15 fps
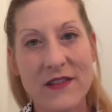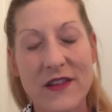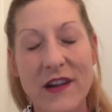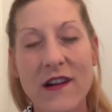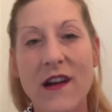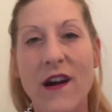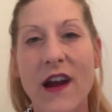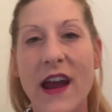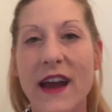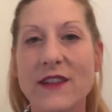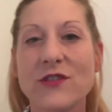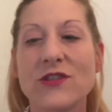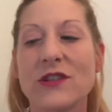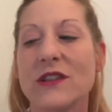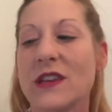there are
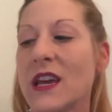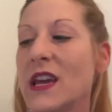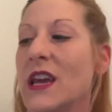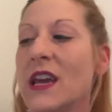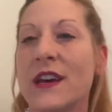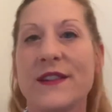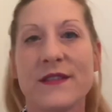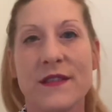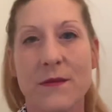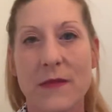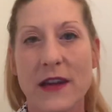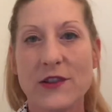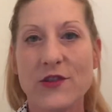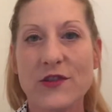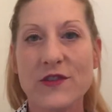actually some
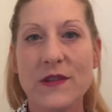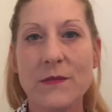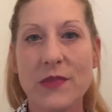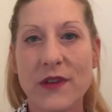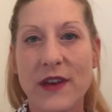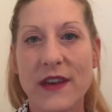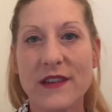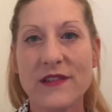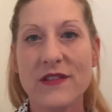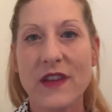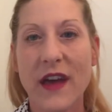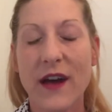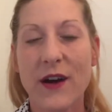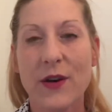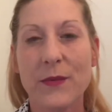measures in place to
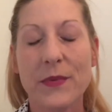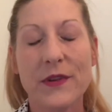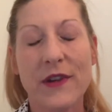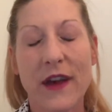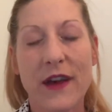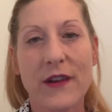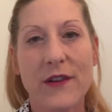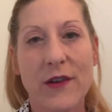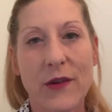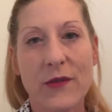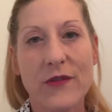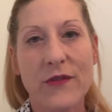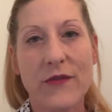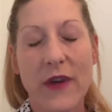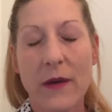help
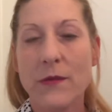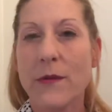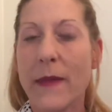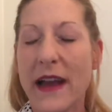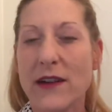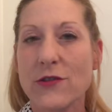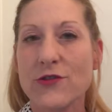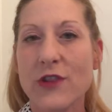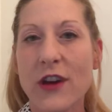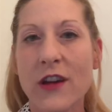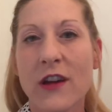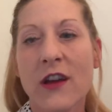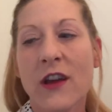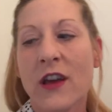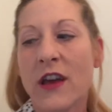diagnose fibromyalgia
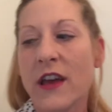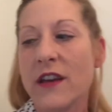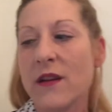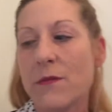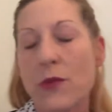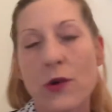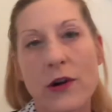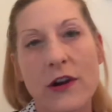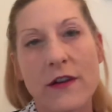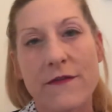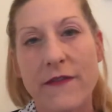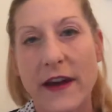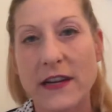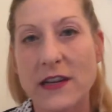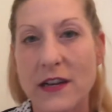in a more
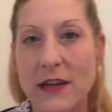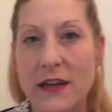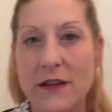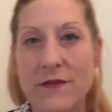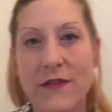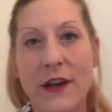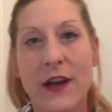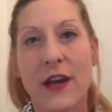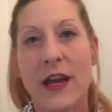effective,